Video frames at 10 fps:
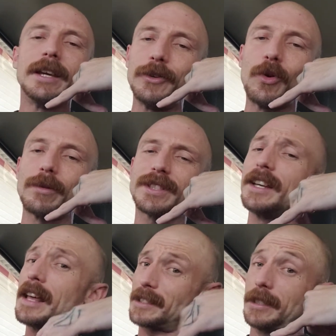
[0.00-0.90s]
You know what I'm
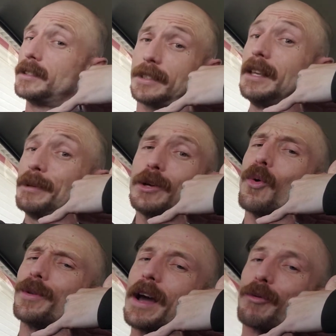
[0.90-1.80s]
saying? That's seemingly
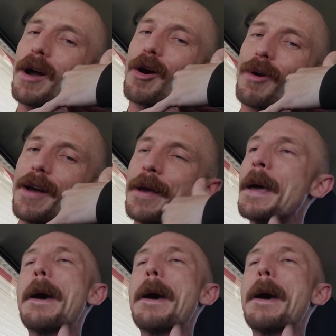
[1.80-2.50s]
going that route, right?